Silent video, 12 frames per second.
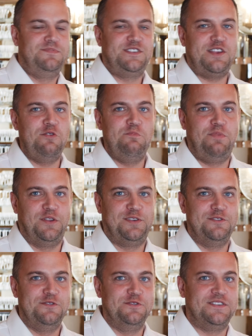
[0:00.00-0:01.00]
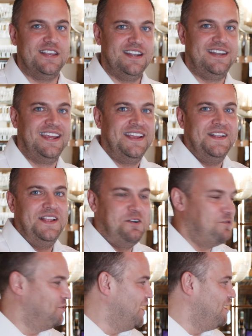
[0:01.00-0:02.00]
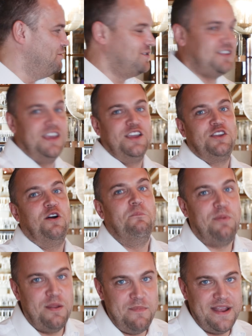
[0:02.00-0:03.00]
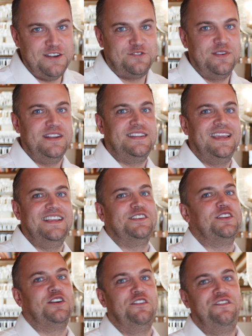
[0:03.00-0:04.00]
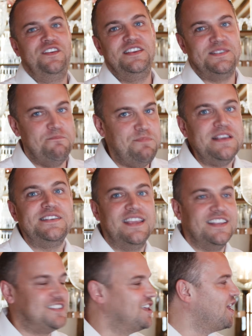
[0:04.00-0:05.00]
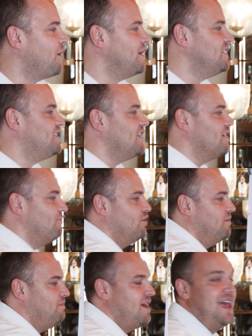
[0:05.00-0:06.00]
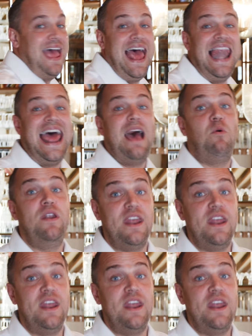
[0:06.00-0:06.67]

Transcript: soap bottles and all those complimentary teas and coffees and biscuits that go into your room, allow